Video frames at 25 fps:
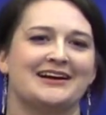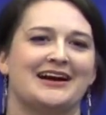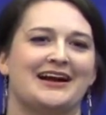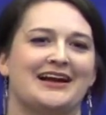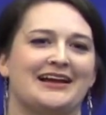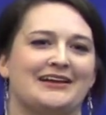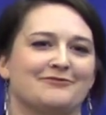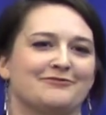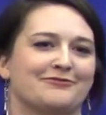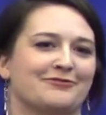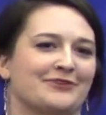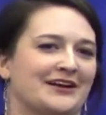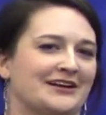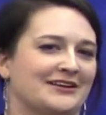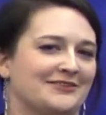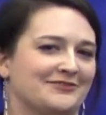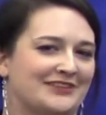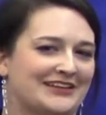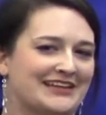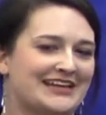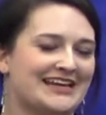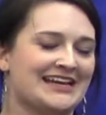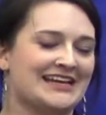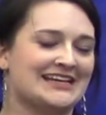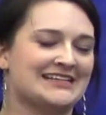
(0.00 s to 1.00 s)
in front of
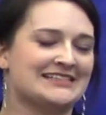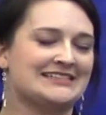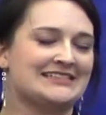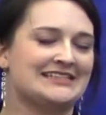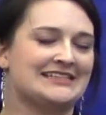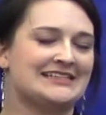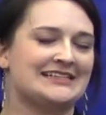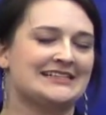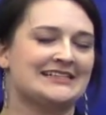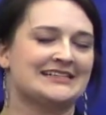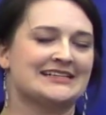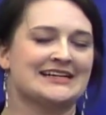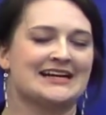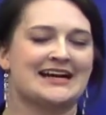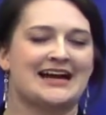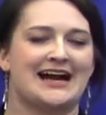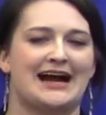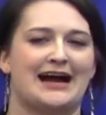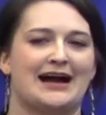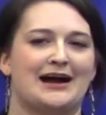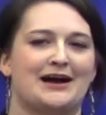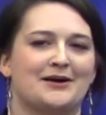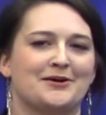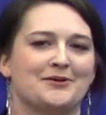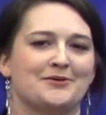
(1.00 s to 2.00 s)
the candy,
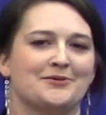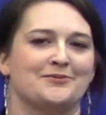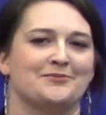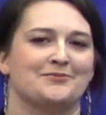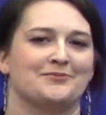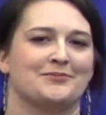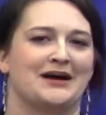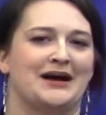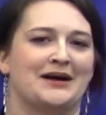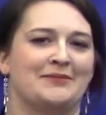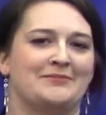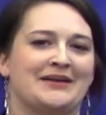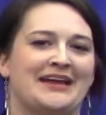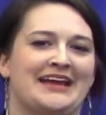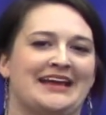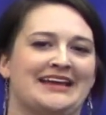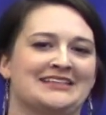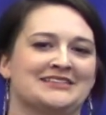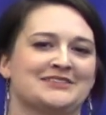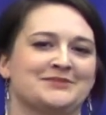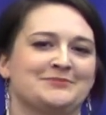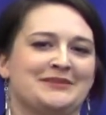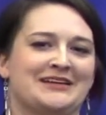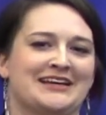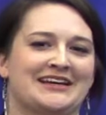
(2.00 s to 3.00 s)
Mom
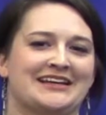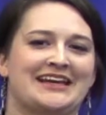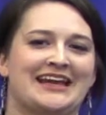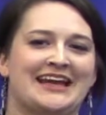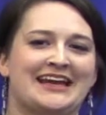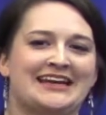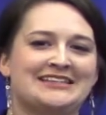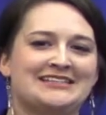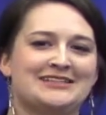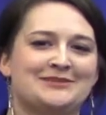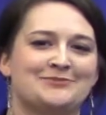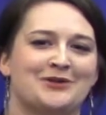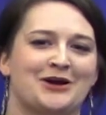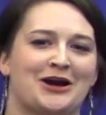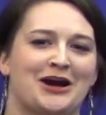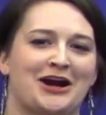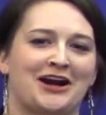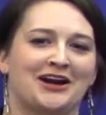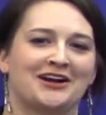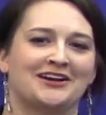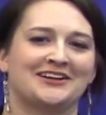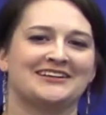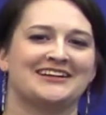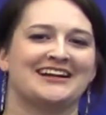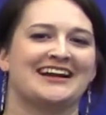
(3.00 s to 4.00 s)
hands me a candy
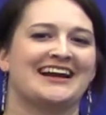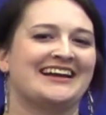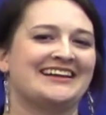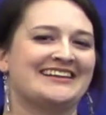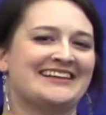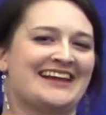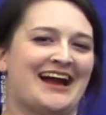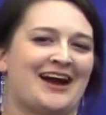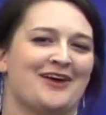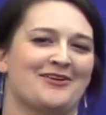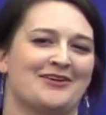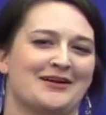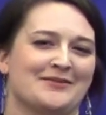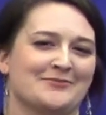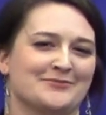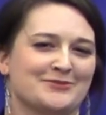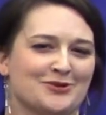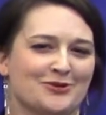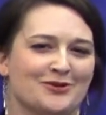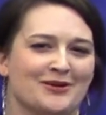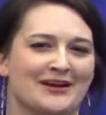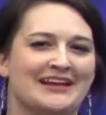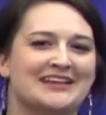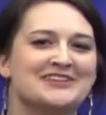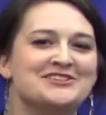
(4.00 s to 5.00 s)
bar, and now I'm
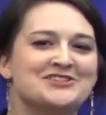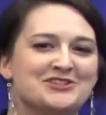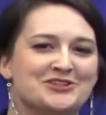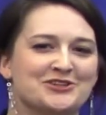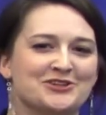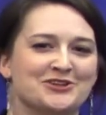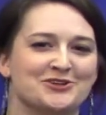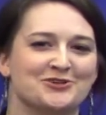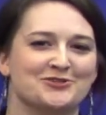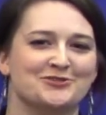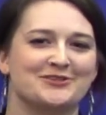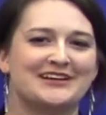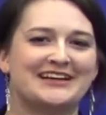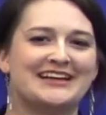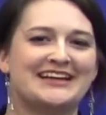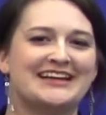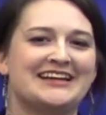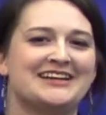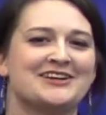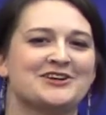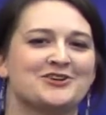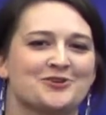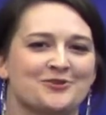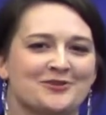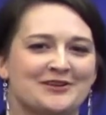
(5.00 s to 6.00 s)
going to
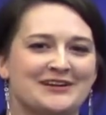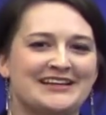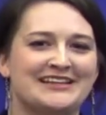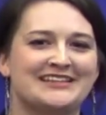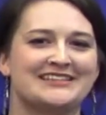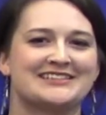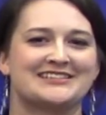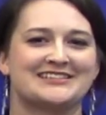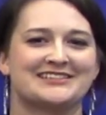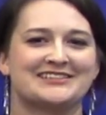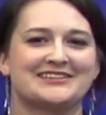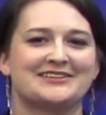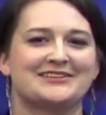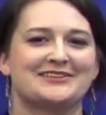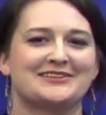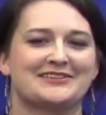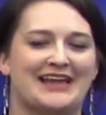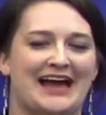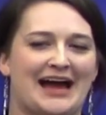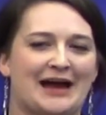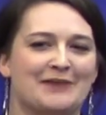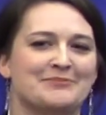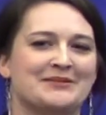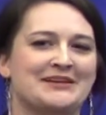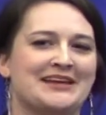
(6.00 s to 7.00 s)
increase
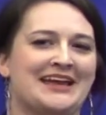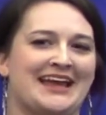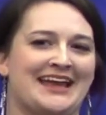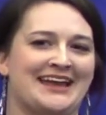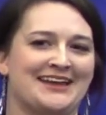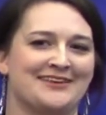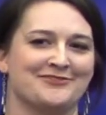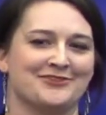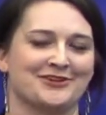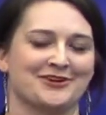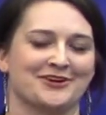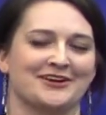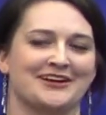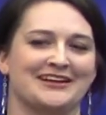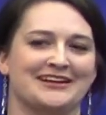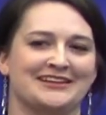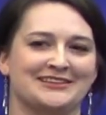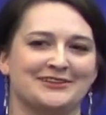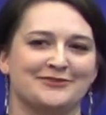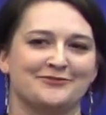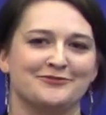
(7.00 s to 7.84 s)
that behavior in the